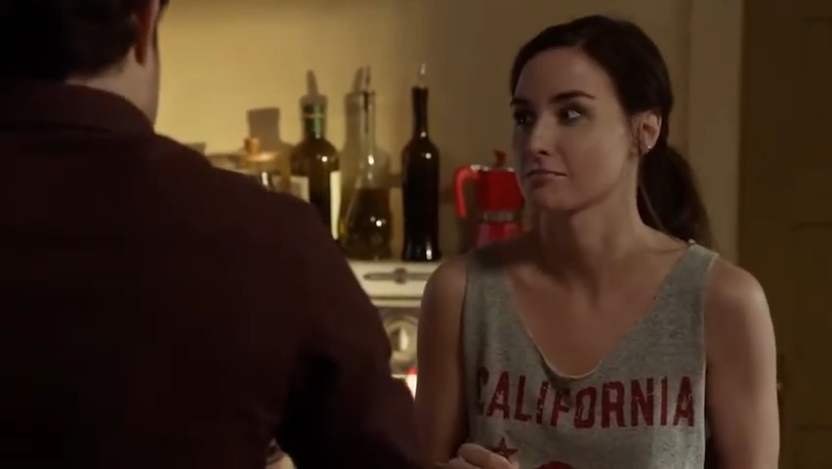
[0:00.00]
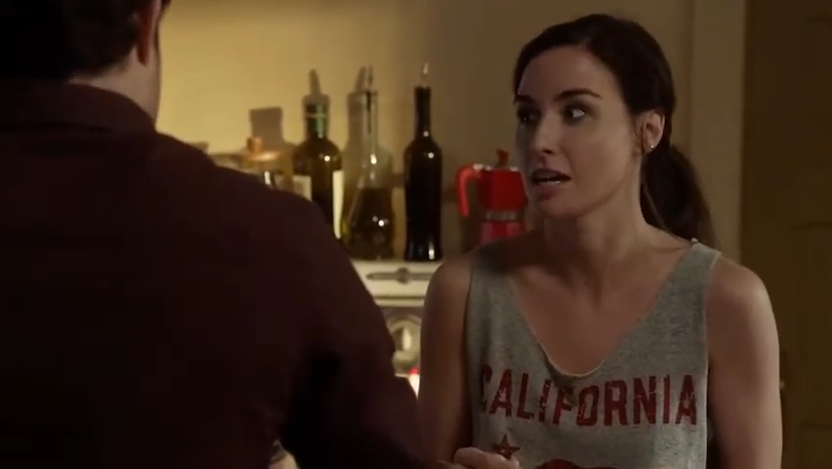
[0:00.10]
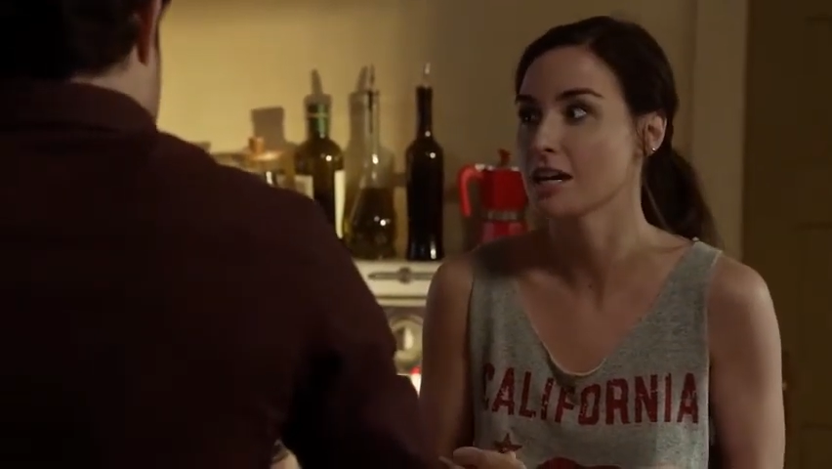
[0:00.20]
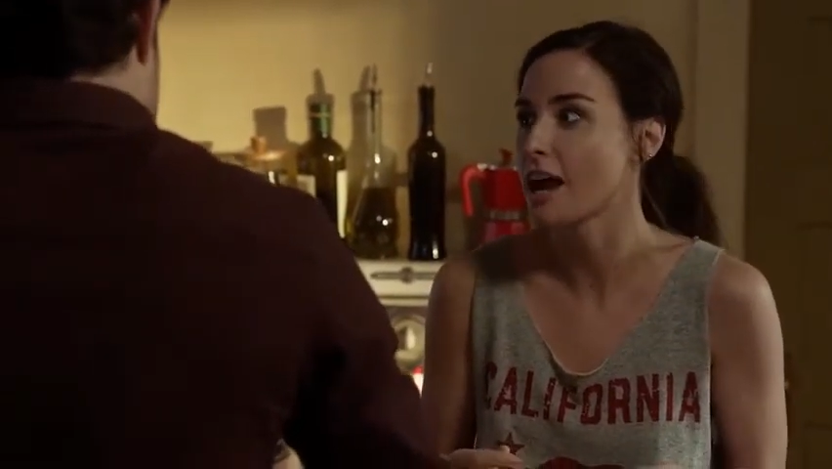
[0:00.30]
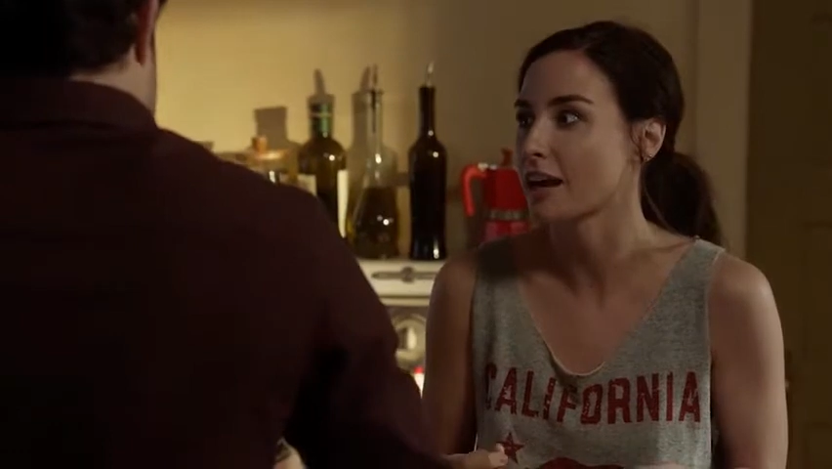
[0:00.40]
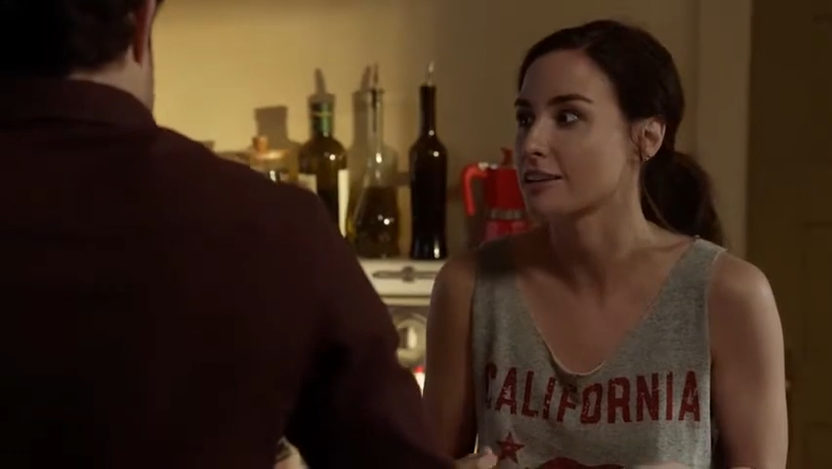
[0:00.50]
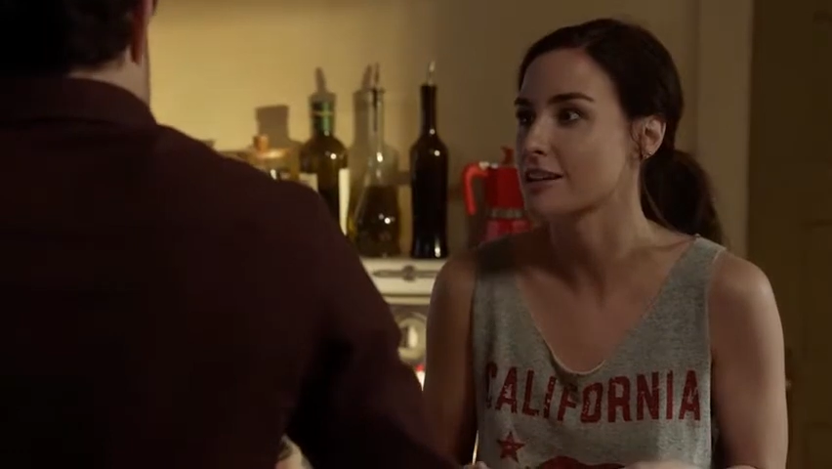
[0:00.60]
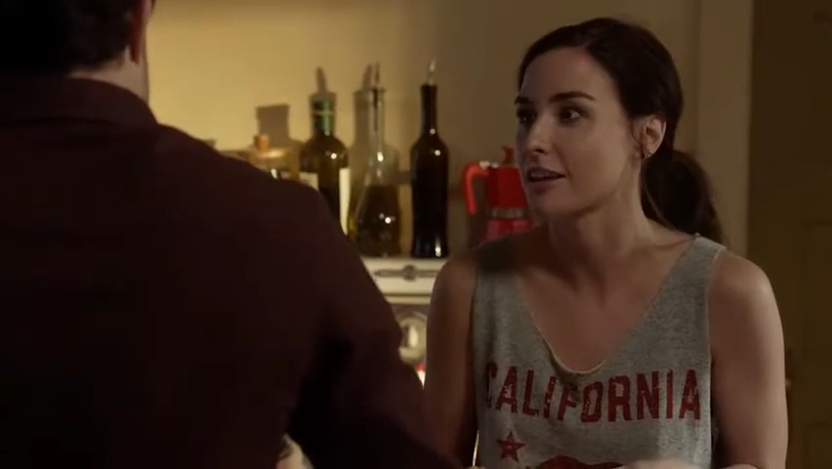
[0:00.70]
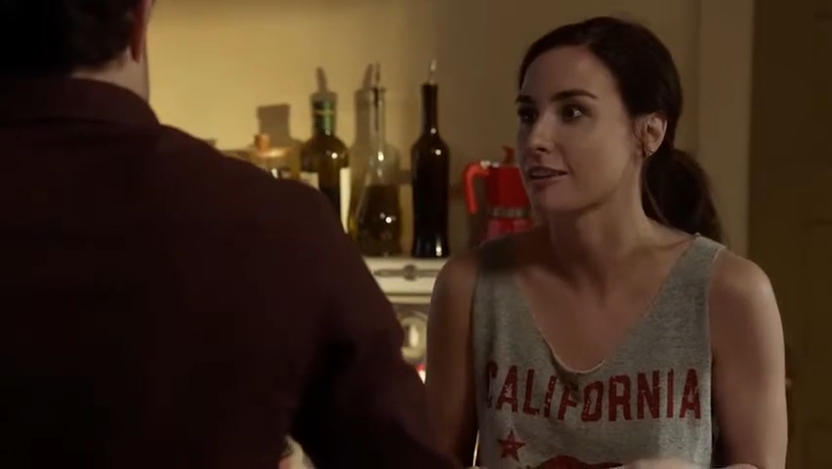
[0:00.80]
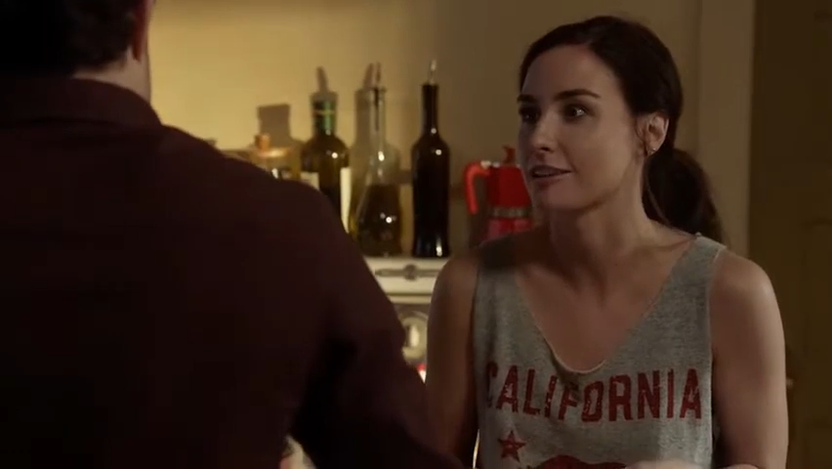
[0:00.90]

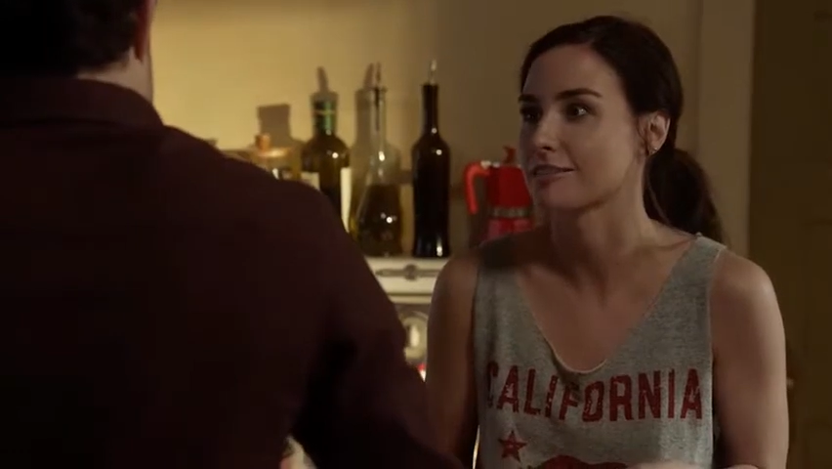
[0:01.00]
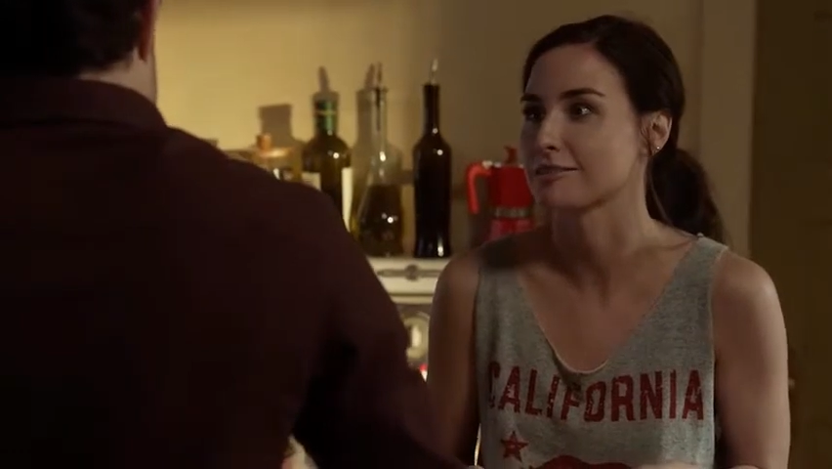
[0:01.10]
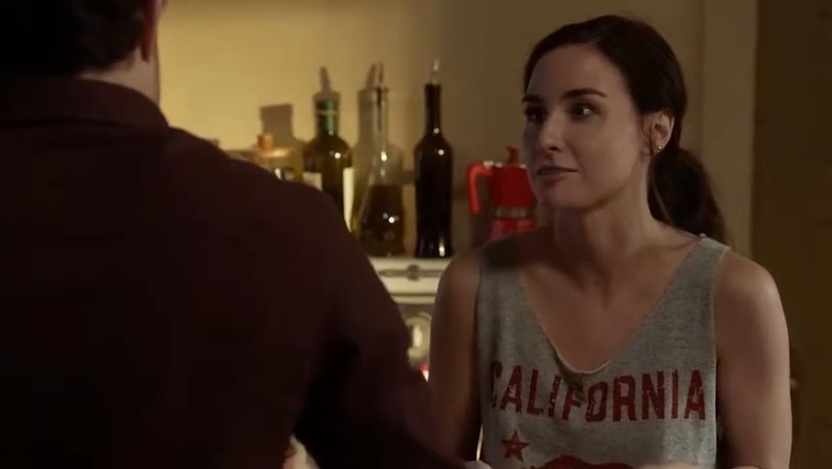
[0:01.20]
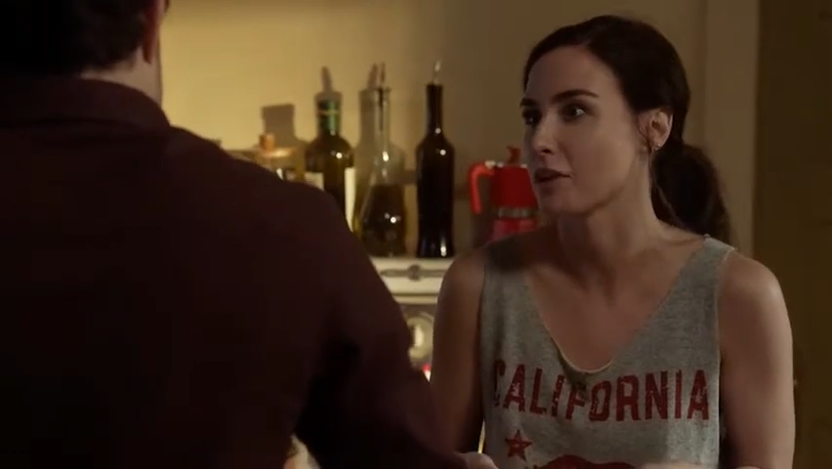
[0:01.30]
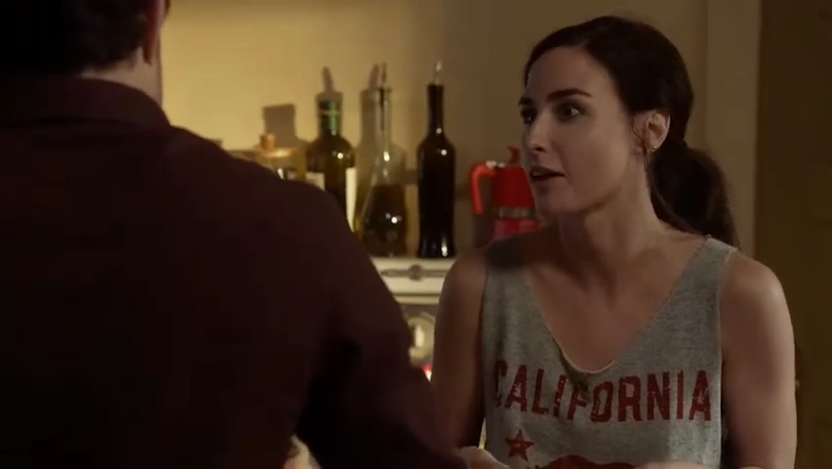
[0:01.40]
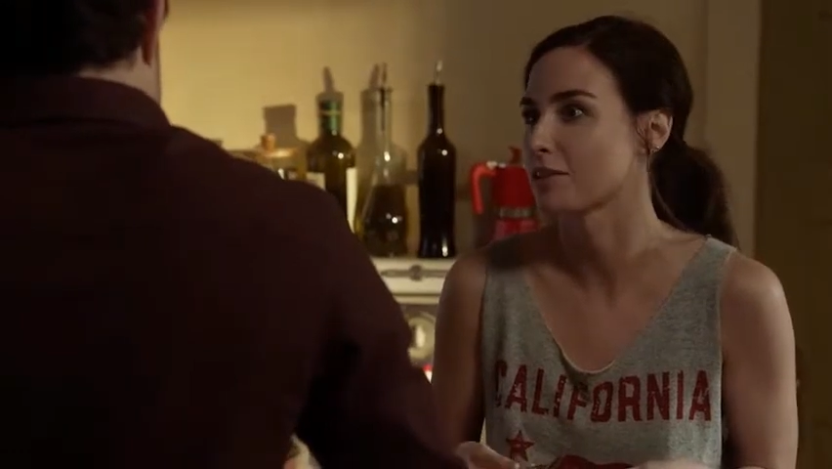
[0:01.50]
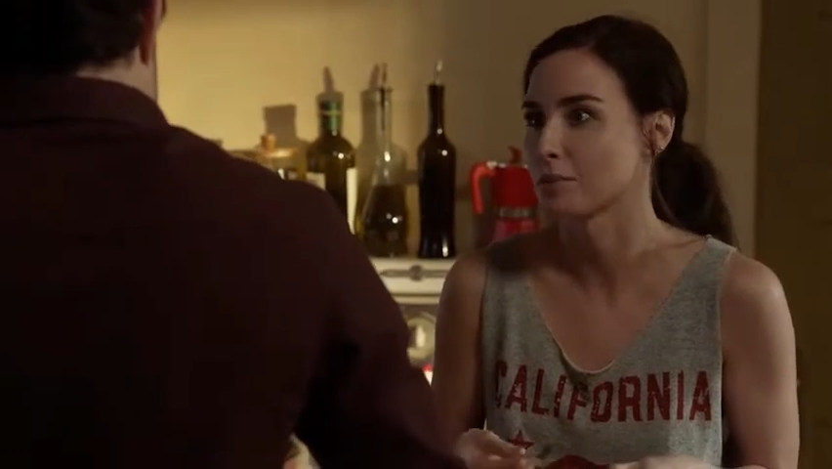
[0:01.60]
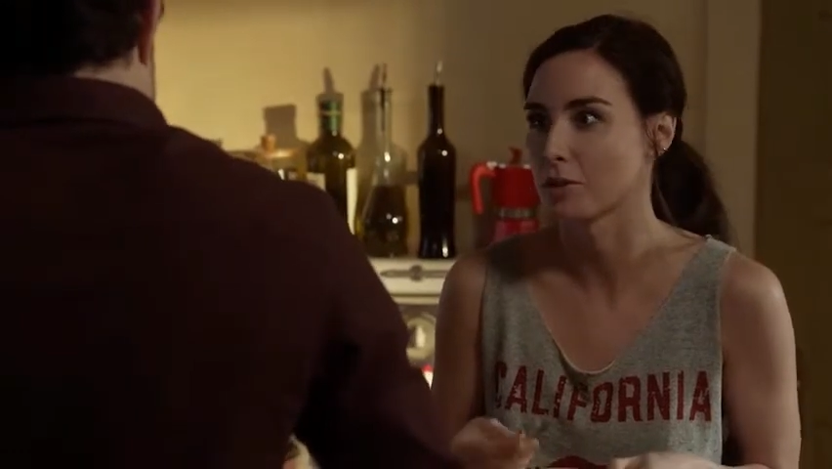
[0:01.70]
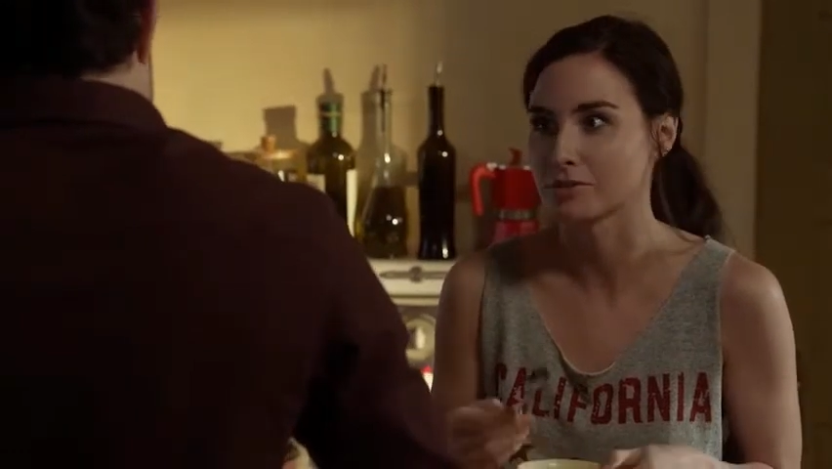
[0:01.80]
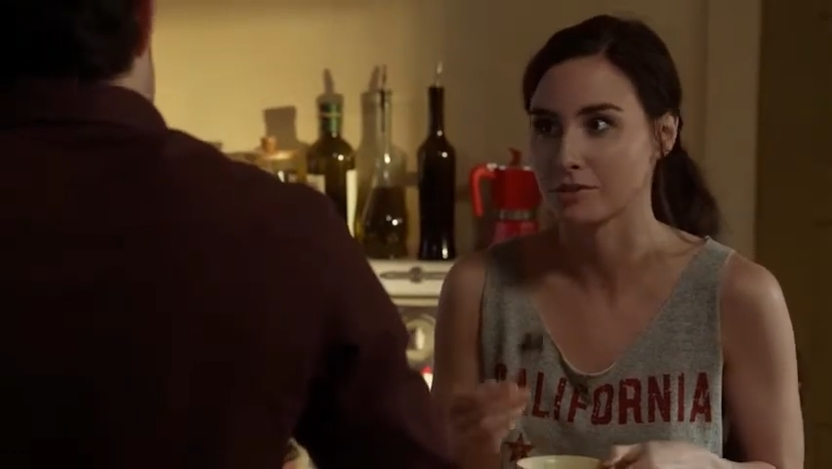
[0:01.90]
connected and
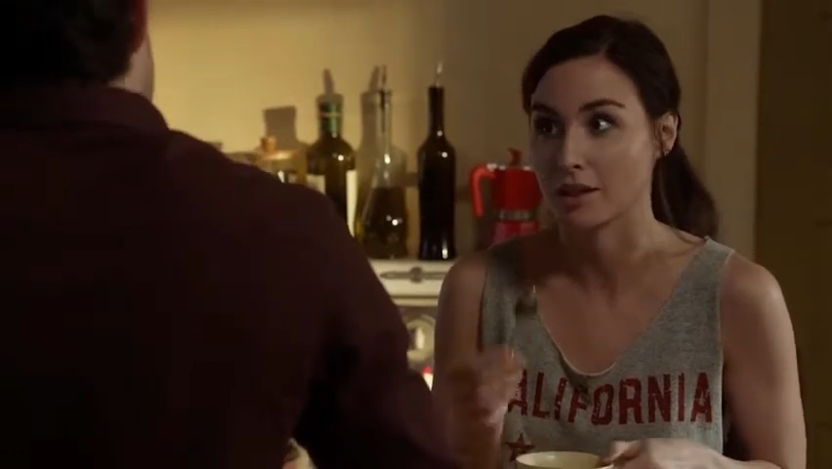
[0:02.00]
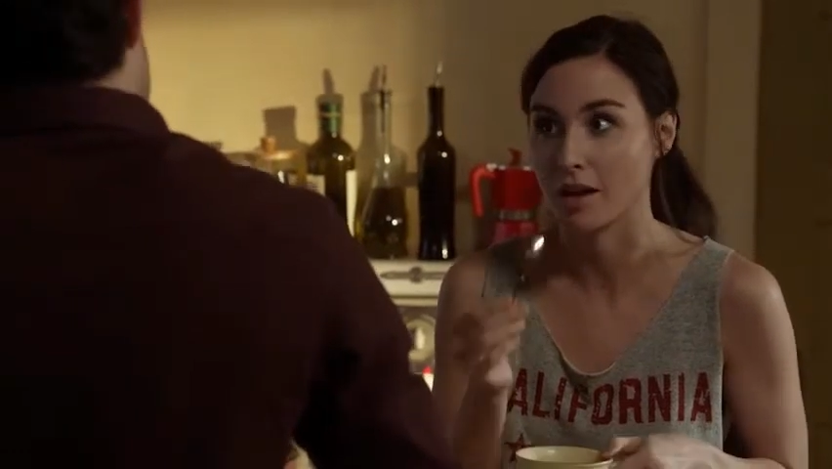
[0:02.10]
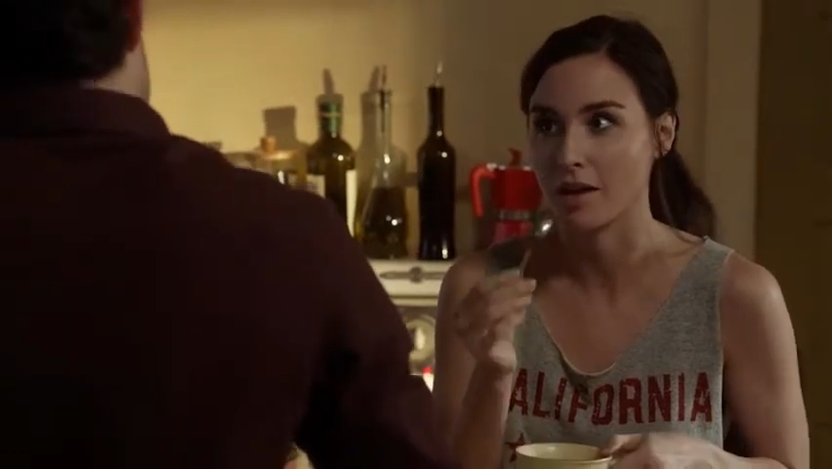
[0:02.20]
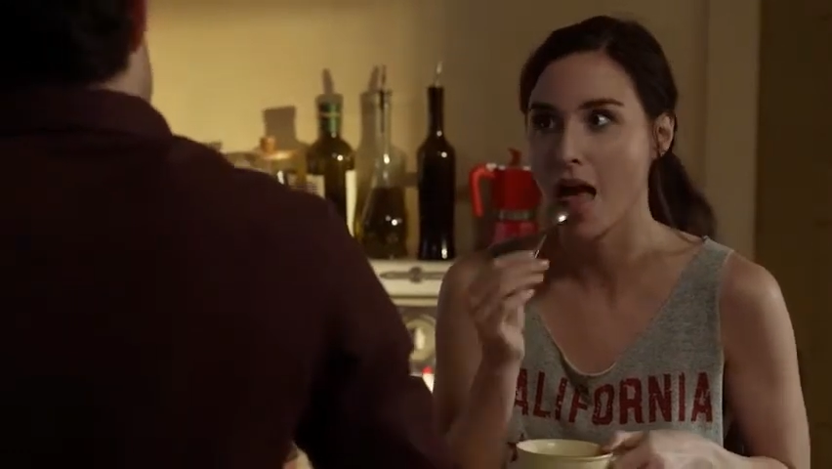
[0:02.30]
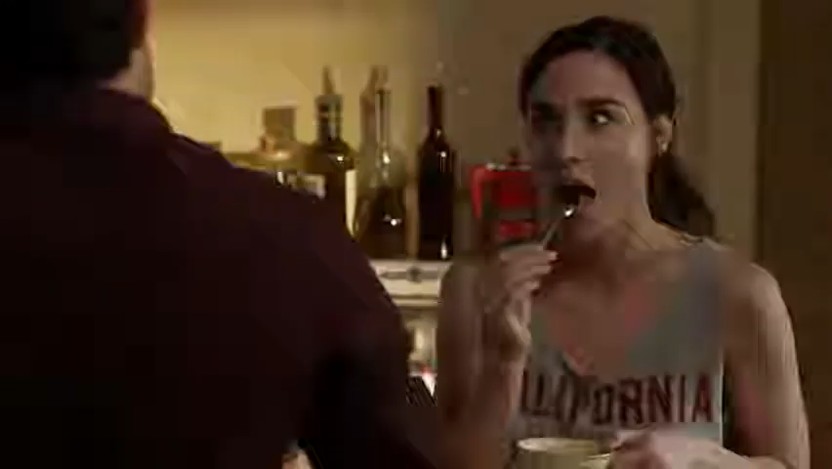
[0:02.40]
available, you know?